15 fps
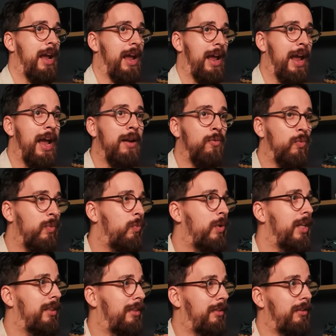and
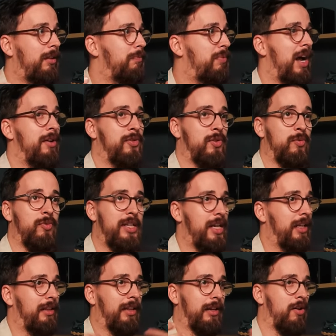with the browser we
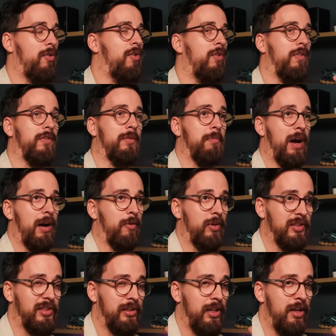get like all of the
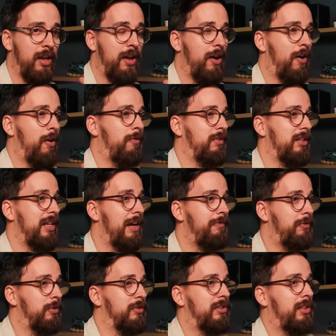powers of the
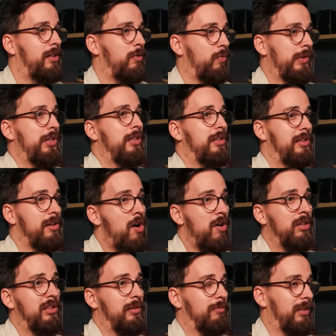DevTools, which is
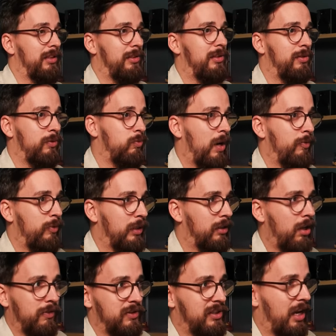awesome. This is why we
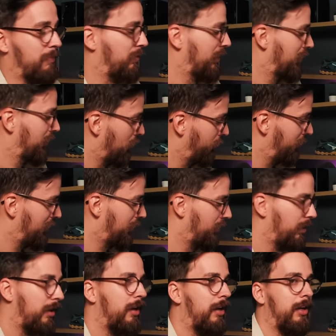love Cypress. Oops.
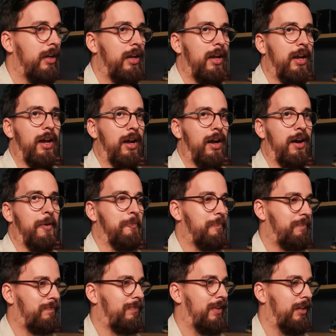
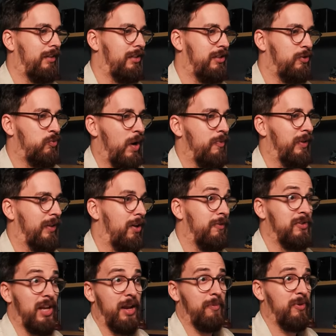This is why we love
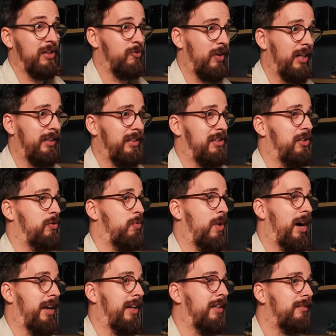Cypress, right? This is
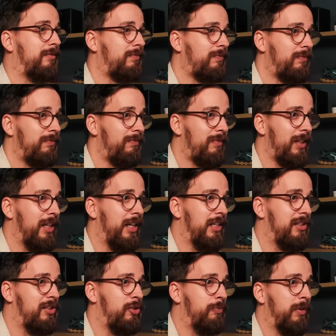why
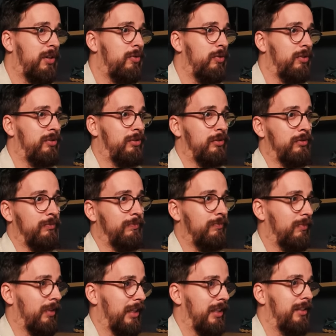it's super cool to
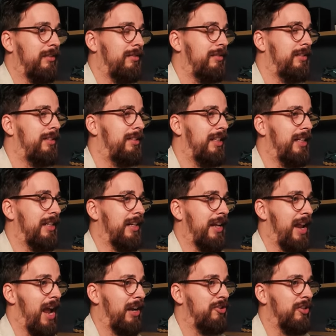like see it in
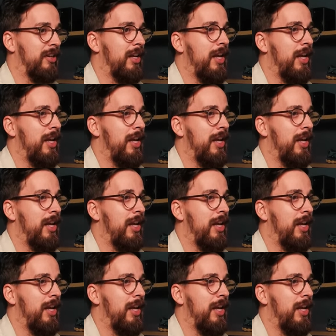action.